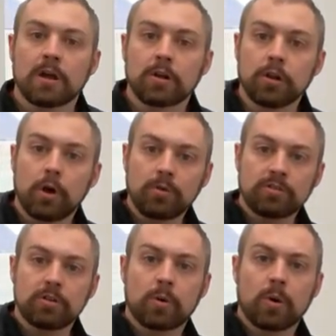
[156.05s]
close
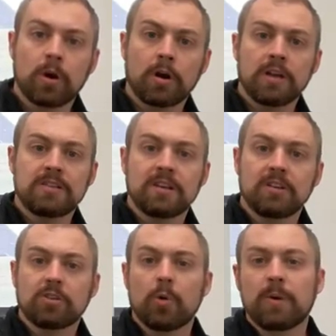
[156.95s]
the door until
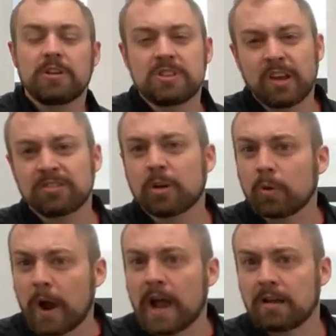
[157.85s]
it's open just a
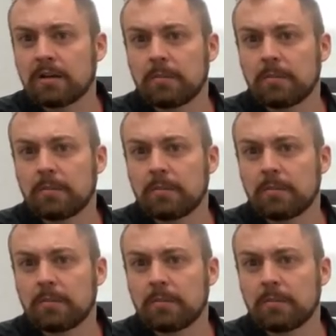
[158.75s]
crack,